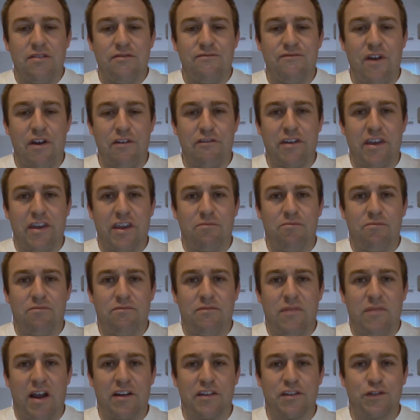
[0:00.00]

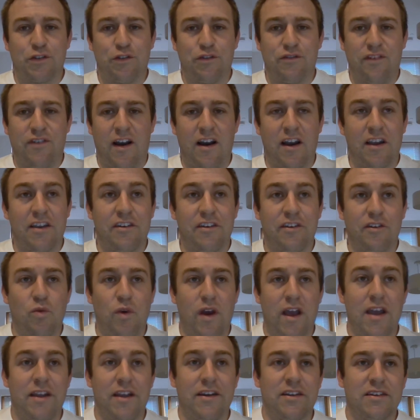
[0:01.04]
had a sort of heightened
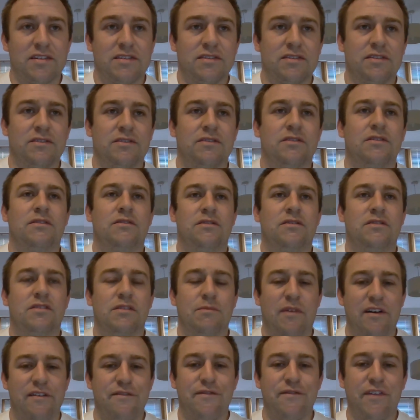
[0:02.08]
awareness to
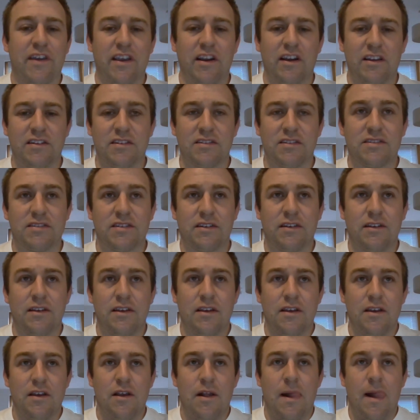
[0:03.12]
my feelings,
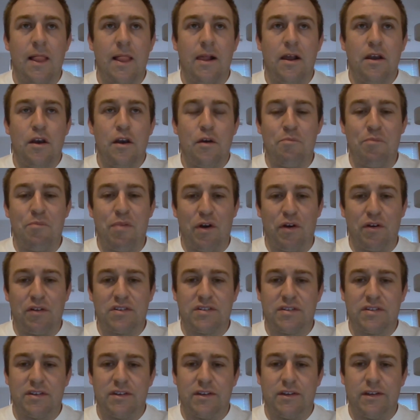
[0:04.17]

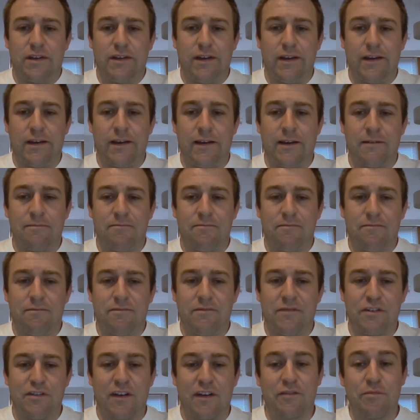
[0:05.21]
but
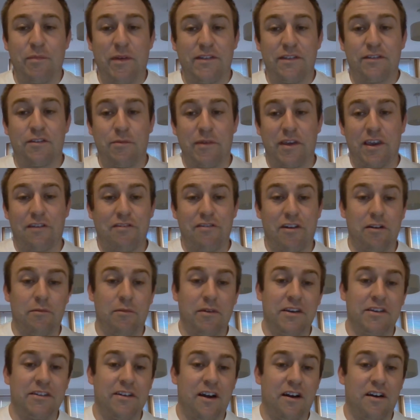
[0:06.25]
there has been some
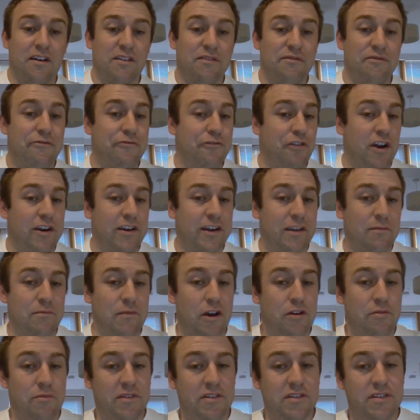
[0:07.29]
incredibly dark and frightening
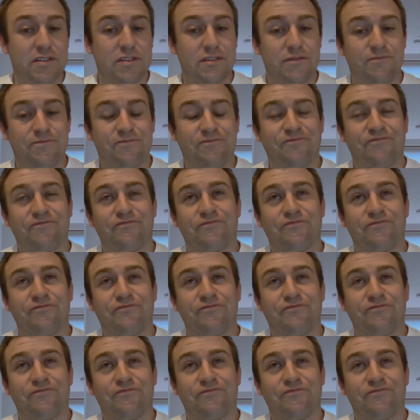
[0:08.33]
moments.